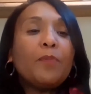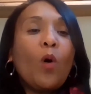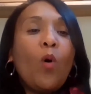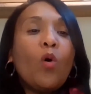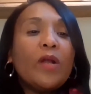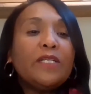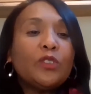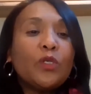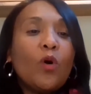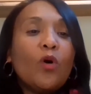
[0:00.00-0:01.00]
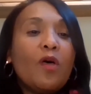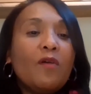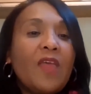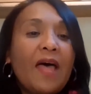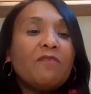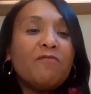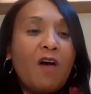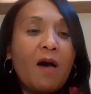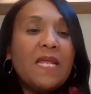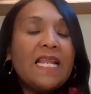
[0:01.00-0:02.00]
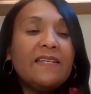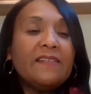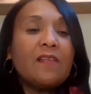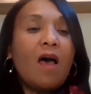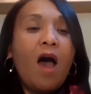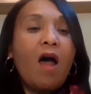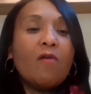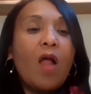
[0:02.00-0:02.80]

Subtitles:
or ensure that families are